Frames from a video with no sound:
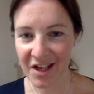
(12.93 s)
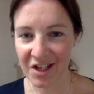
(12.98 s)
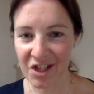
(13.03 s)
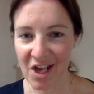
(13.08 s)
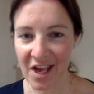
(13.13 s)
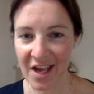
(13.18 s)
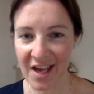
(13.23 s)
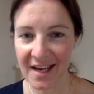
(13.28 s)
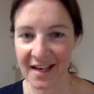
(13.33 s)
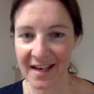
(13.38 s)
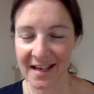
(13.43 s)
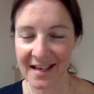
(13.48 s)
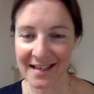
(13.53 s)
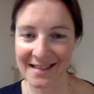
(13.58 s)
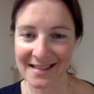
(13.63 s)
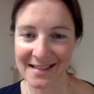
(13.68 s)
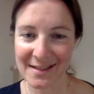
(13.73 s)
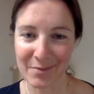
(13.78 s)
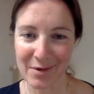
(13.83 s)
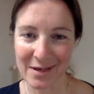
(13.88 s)
Jane
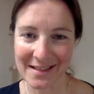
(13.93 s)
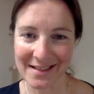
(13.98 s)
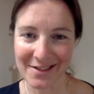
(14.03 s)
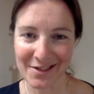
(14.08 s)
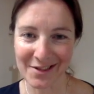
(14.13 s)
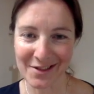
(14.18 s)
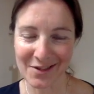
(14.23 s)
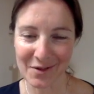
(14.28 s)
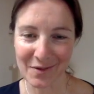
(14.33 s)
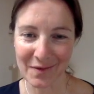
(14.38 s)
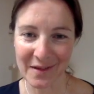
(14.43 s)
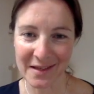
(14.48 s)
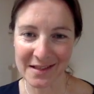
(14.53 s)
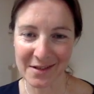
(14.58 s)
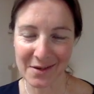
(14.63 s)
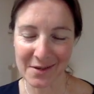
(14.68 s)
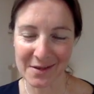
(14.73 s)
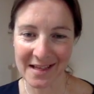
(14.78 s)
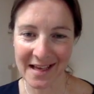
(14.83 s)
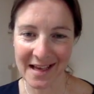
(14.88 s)
is the president of the
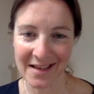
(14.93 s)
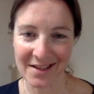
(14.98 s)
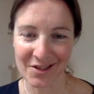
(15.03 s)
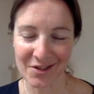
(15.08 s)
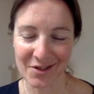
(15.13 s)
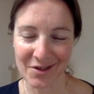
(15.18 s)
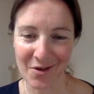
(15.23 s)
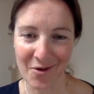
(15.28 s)
Association